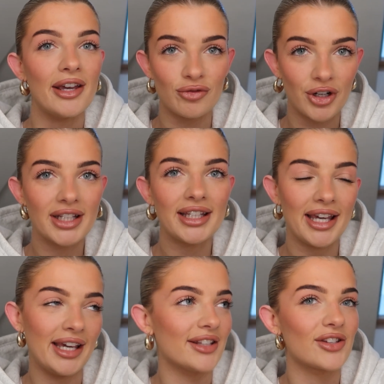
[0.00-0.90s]
It really
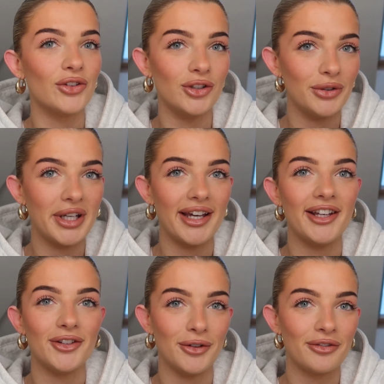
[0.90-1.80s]
is new
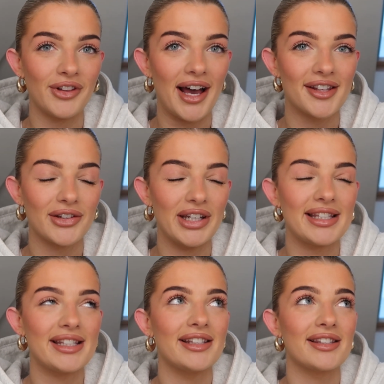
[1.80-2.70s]
year, new flat. So
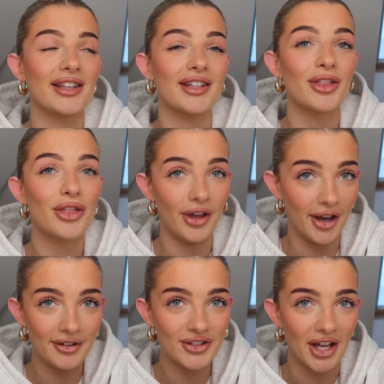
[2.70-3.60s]
it is the
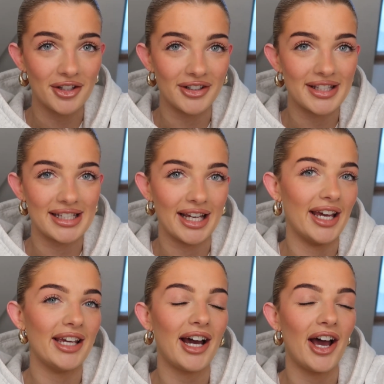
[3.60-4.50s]
3rd of January
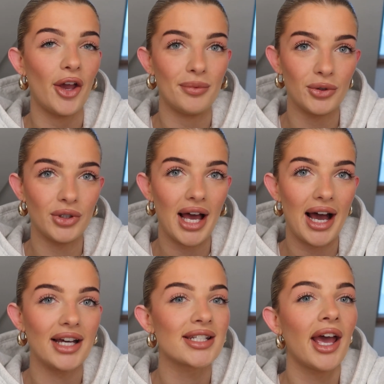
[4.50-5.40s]
today. I hope you all
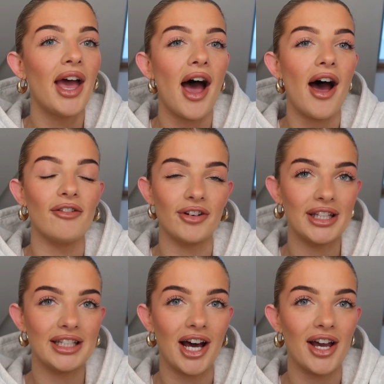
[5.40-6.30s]
had a
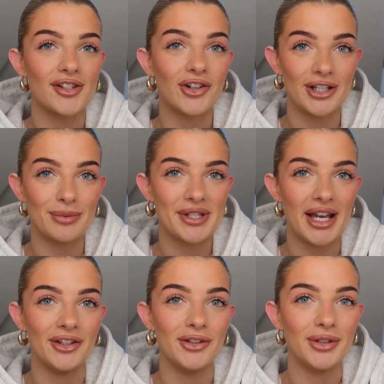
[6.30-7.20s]
really nice Christmas
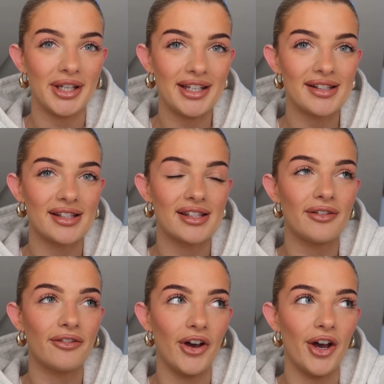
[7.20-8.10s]
and New Year's. This is the
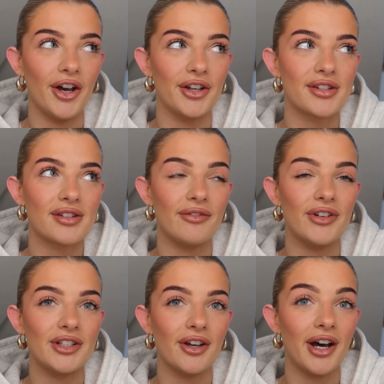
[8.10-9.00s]
first
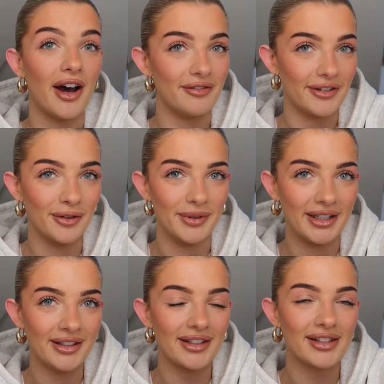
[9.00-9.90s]
video that I'm
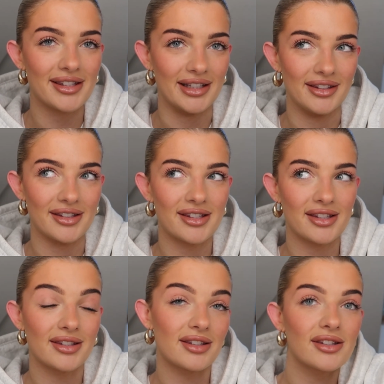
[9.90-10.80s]
filming
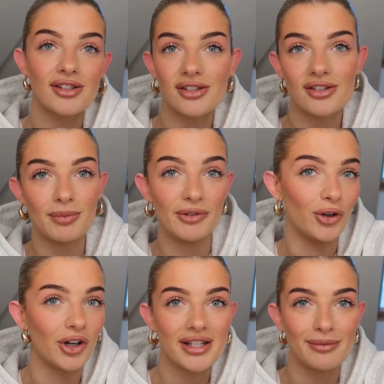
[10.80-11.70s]
since
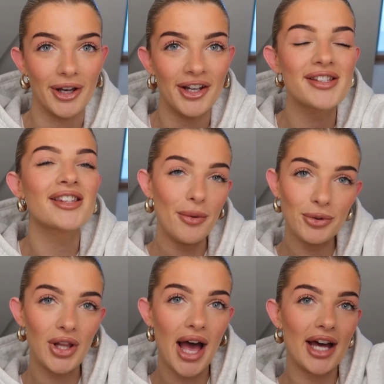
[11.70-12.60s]
before Christmas. So I hope
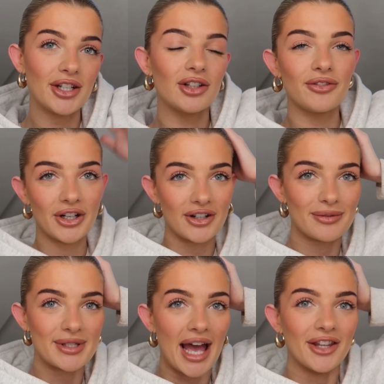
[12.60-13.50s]
you all had a lovely
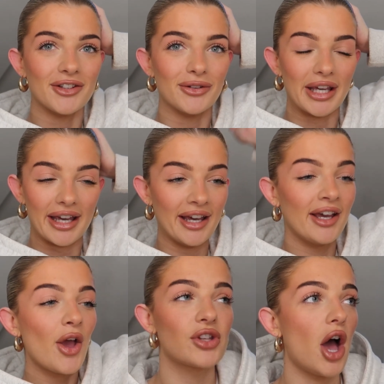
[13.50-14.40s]
Christmas and New Year.
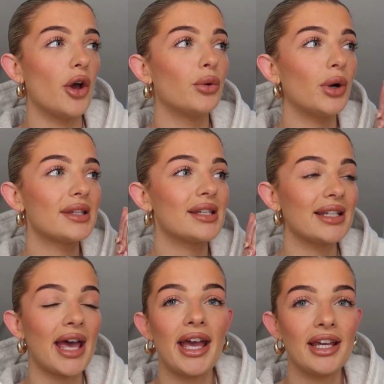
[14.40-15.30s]
So
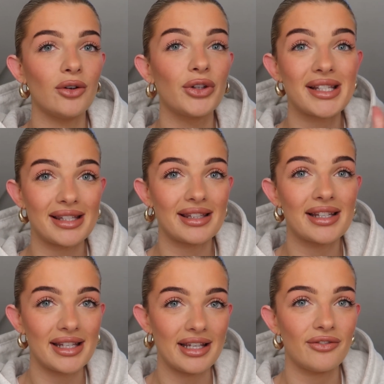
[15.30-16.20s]
today, or
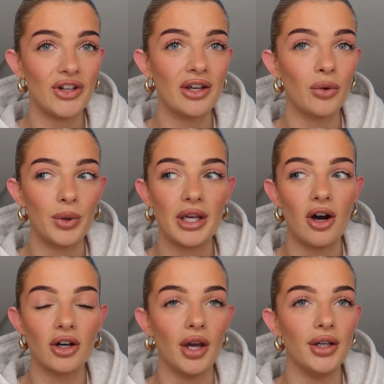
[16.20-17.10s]
this evening, we
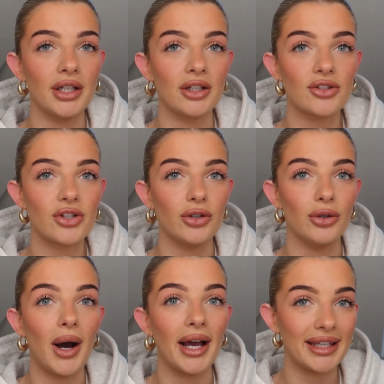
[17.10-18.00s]
are going
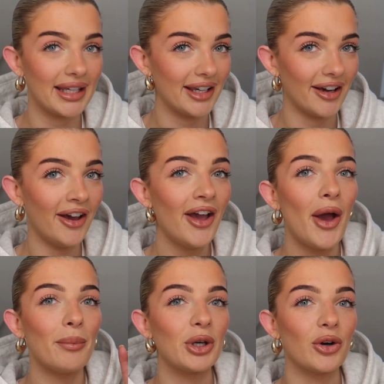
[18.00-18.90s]
to Ikea
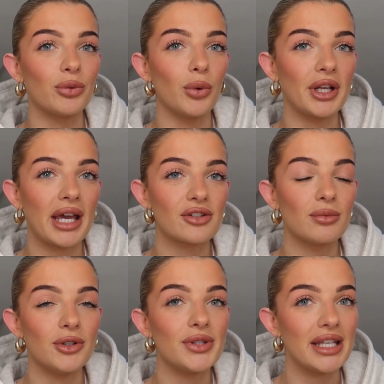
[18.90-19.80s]
because we want to get some
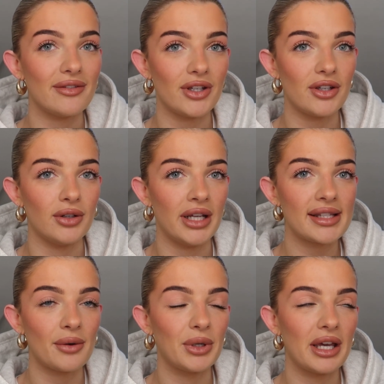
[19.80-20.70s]
new TV units,
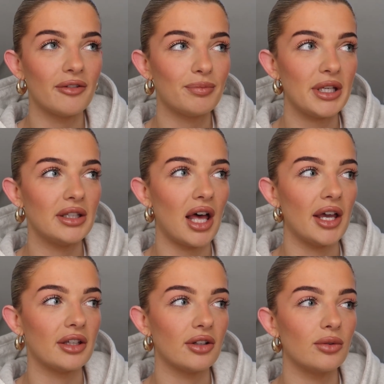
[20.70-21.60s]
and we have been
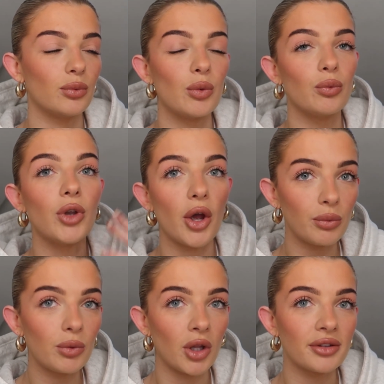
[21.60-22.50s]
like, we've known
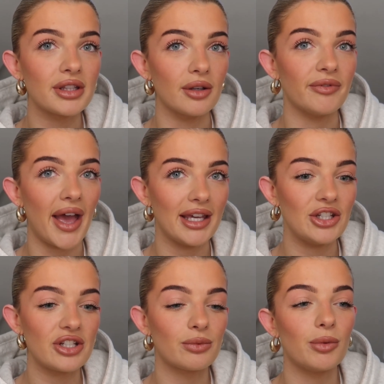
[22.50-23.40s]
we wanted them for
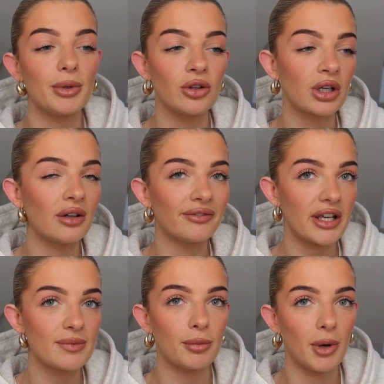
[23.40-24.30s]
ages, and we've been looking on
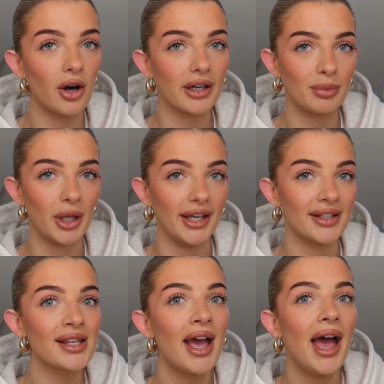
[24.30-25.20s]
Facebook
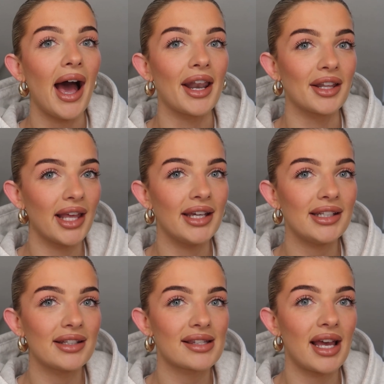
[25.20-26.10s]
Marketplace, and a
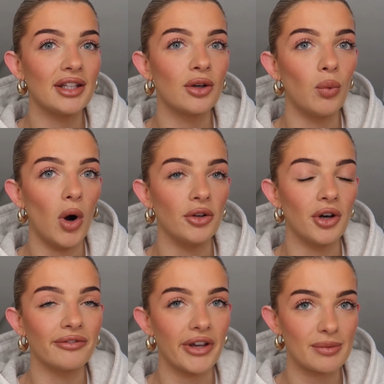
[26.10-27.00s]
lady is selling one
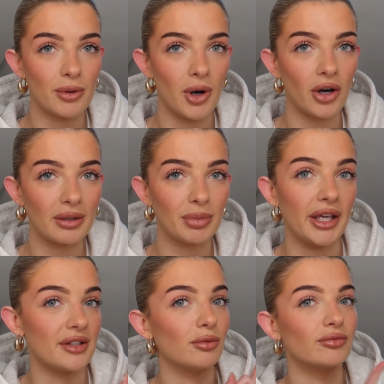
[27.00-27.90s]
on Facebook
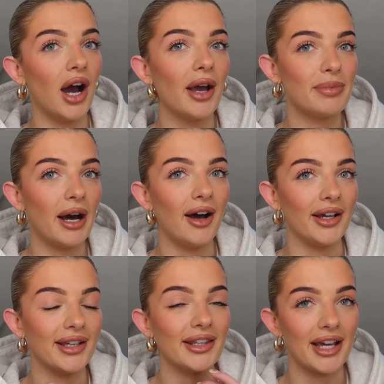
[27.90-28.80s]
Marketplace right
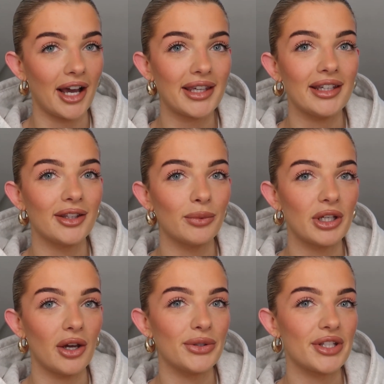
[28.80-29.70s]
by the Ikea that we
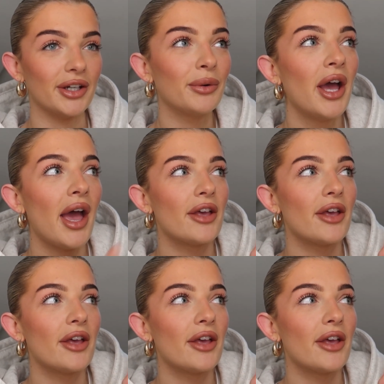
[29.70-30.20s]
go to.